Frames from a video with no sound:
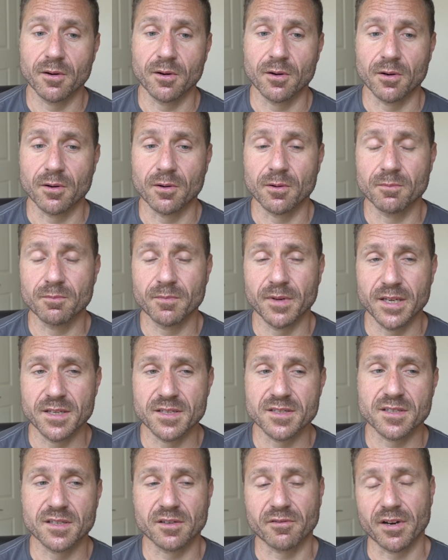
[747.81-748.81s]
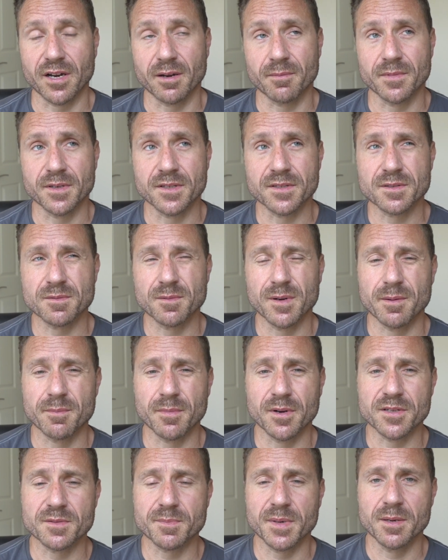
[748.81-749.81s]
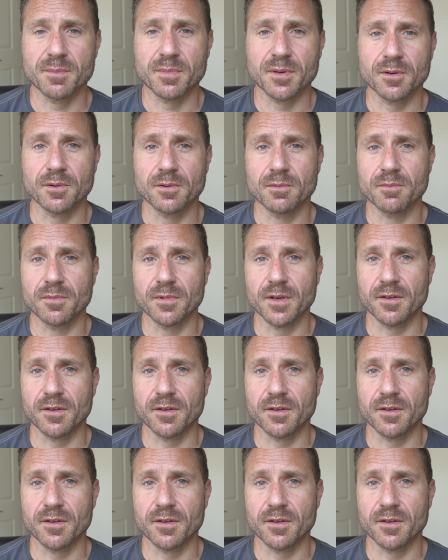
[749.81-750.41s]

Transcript: or Instagram is where most people,